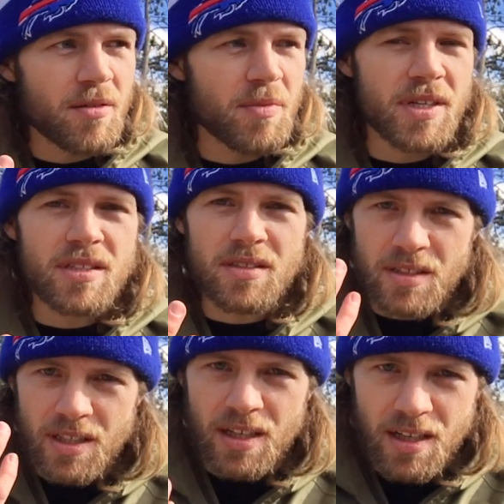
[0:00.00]

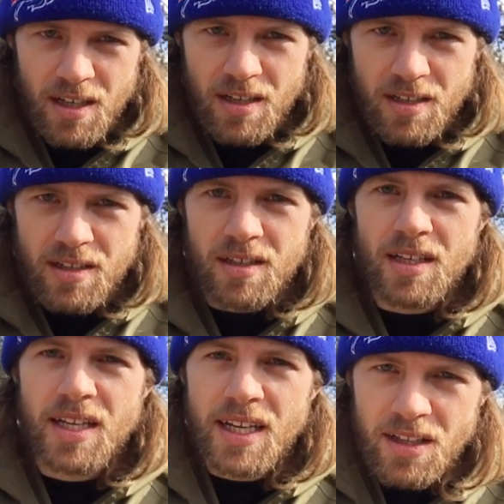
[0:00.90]
basically
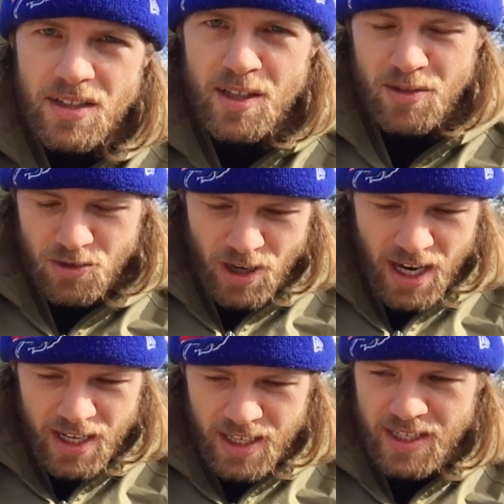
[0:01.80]
killing,
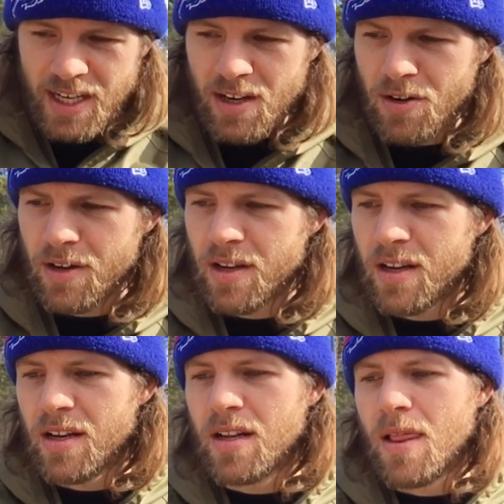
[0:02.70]
dragging down,
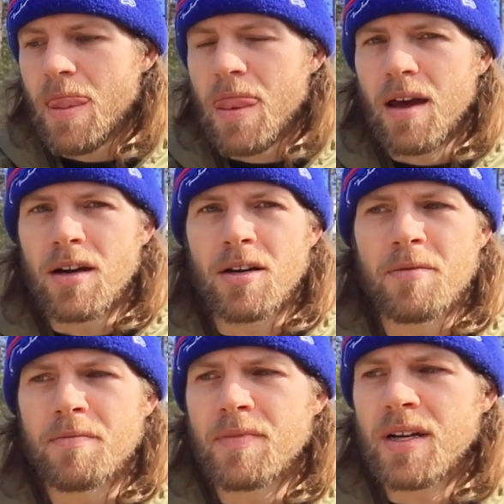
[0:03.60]

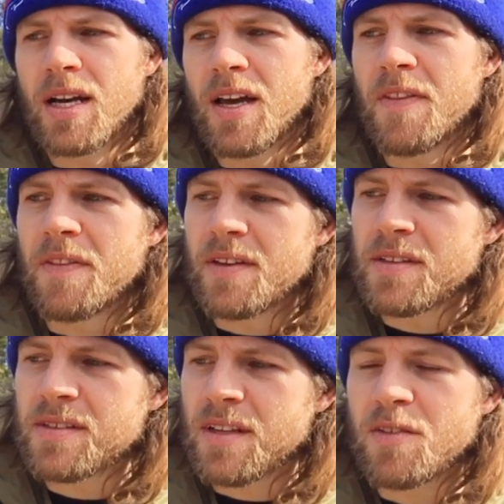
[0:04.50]
and
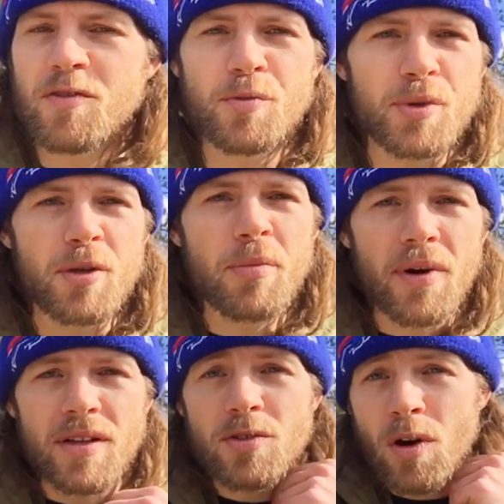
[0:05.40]
this stuff is being
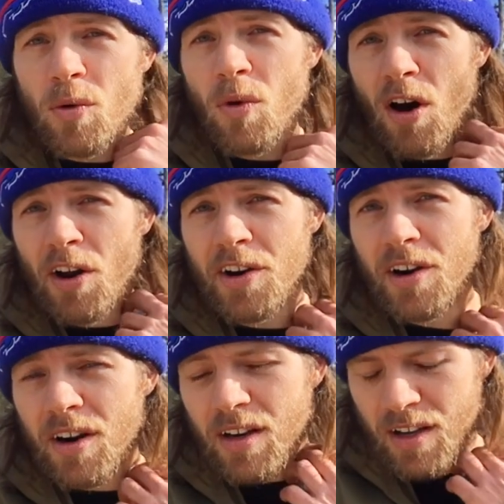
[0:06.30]
put into our water.
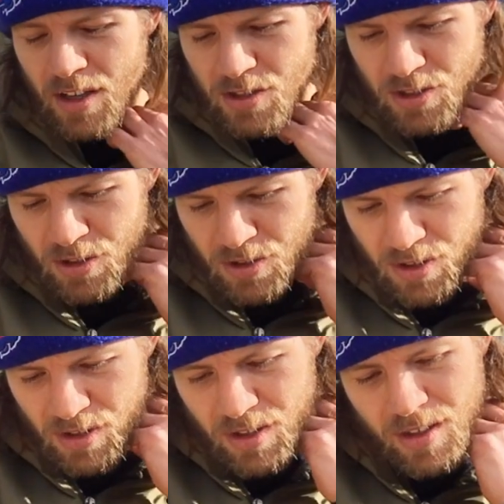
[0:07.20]
So,
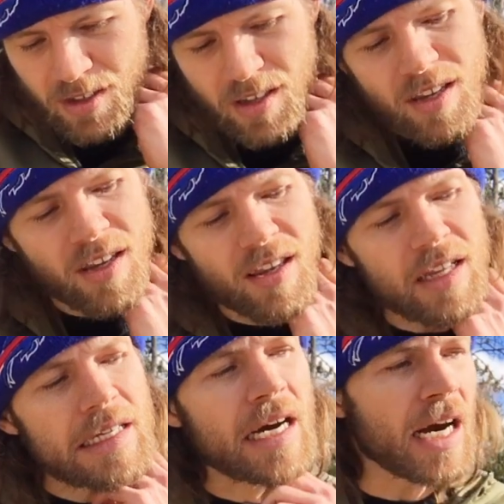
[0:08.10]

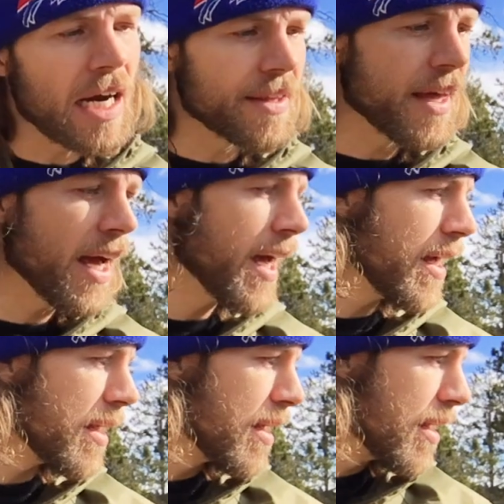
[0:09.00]
that,